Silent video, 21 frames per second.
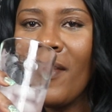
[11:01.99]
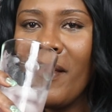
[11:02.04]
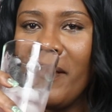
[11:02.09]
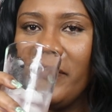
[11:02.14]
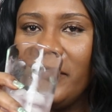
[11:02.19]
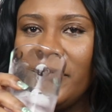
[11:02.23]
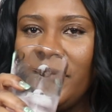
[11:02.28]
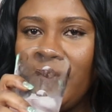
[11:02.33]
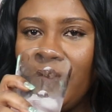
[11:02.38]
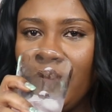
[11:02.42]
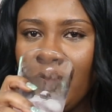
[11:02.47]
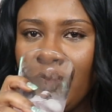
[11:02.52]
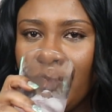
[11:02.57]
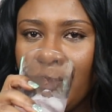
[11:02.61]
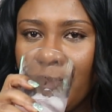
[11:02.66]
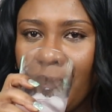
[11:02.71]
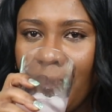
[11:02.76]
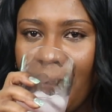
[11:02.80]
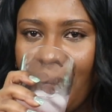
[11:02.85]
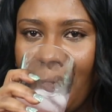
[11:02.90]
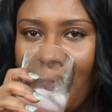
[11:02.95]
They be trying to
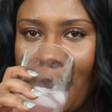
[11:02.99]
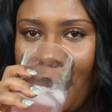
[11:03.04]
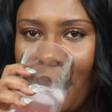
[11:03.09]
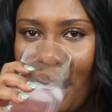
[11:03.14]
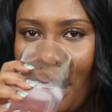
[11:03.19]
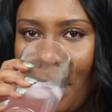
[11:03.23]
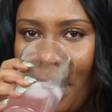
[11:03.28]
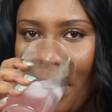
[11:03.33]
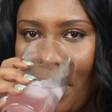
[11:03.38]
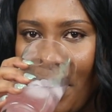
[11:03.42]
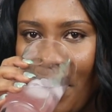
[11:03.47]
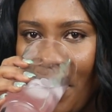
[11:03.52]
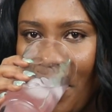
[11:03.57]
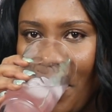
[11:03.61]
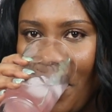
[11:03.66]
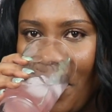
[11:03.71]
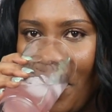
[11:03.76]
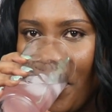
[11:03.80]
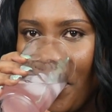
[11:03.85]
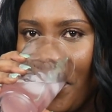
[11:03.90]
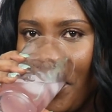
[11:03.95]
come from my
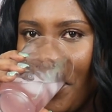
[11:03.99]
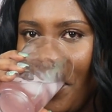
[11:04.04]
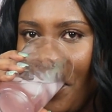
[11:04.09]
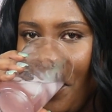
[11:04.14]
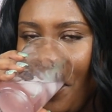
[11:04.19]
skills.